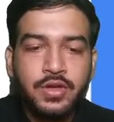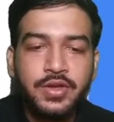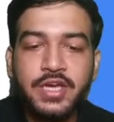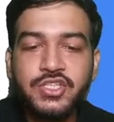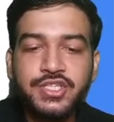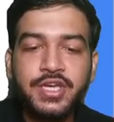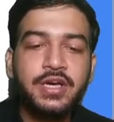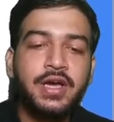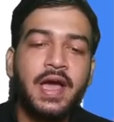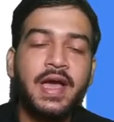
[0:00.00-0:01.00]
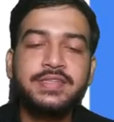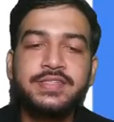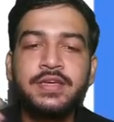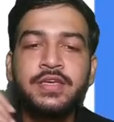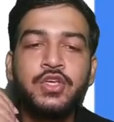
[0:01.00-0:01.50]
Russia
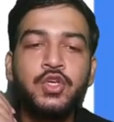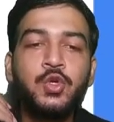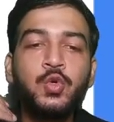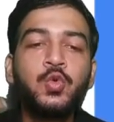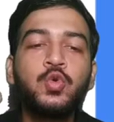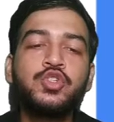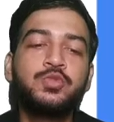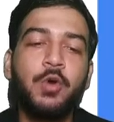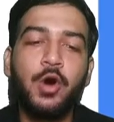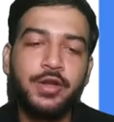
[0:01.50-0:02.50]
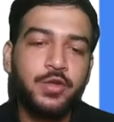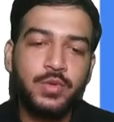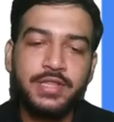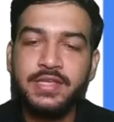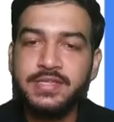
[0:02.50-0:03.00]
has a huge border
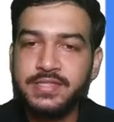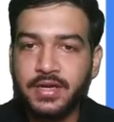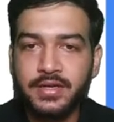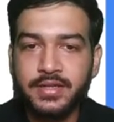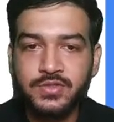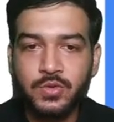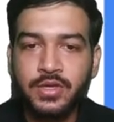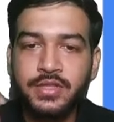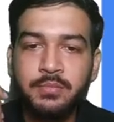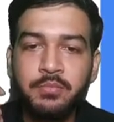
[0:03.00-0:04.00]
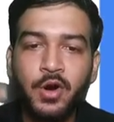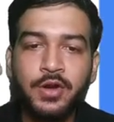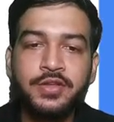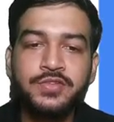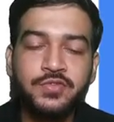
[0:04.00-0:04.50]
with these countries. Okay, the
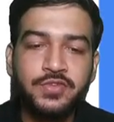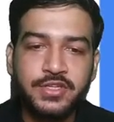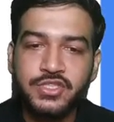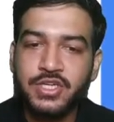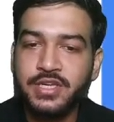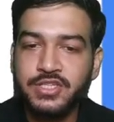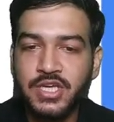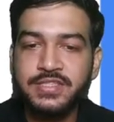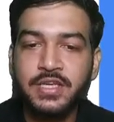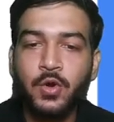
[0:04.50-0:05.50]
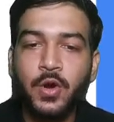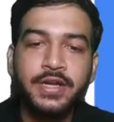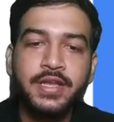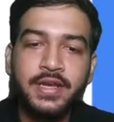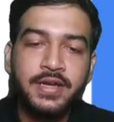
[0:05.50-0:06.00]
borders of Russia. Russia is a
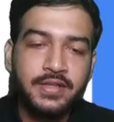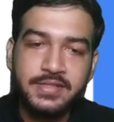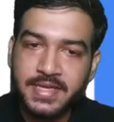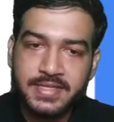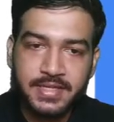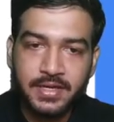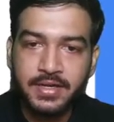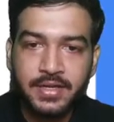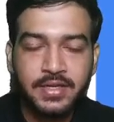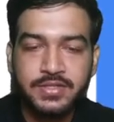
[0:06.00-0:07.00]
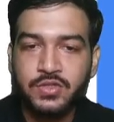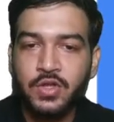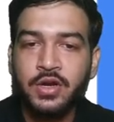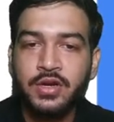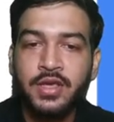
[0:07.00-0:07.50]
continental size country. It's
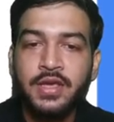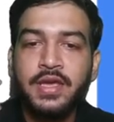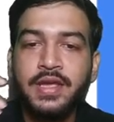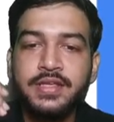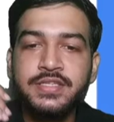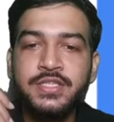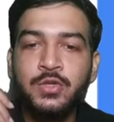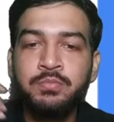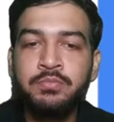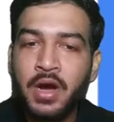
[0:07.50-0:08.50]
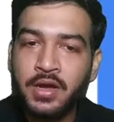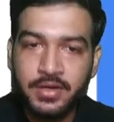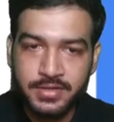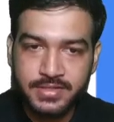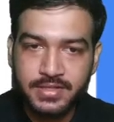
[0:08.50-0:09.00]
not, it is
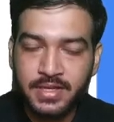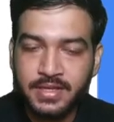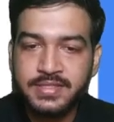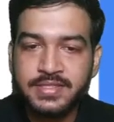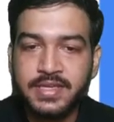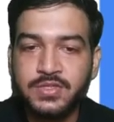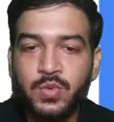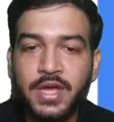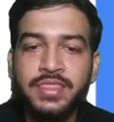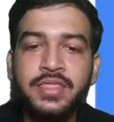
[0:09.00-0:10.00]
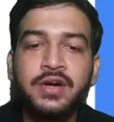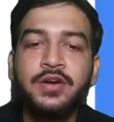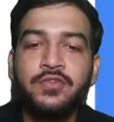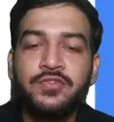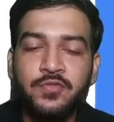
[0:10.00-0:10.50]
humongous in its size.
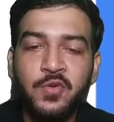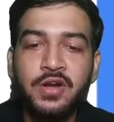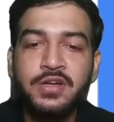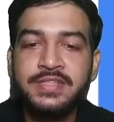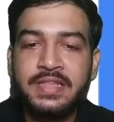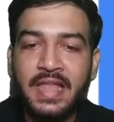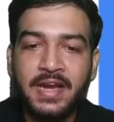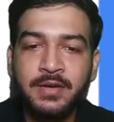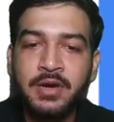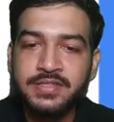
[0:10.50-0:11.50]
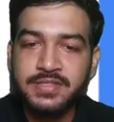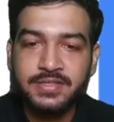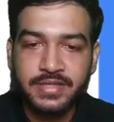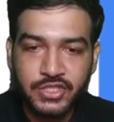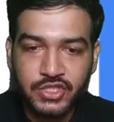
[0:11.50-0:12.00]
1/3 of world's landmass
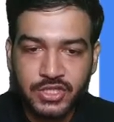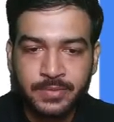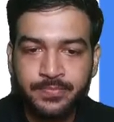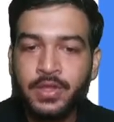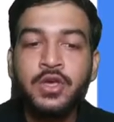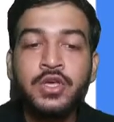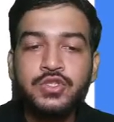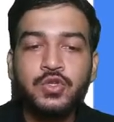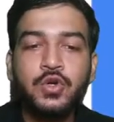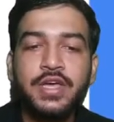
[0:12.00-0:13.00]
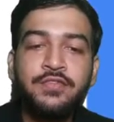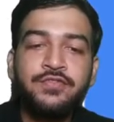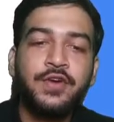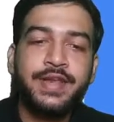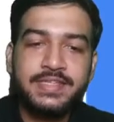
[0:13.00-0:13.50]
is Russia. So if,
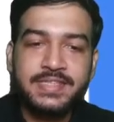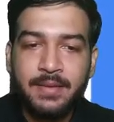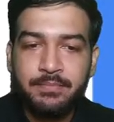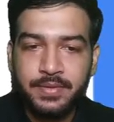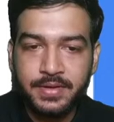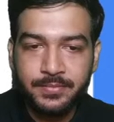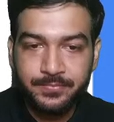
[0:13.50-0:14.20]
for example,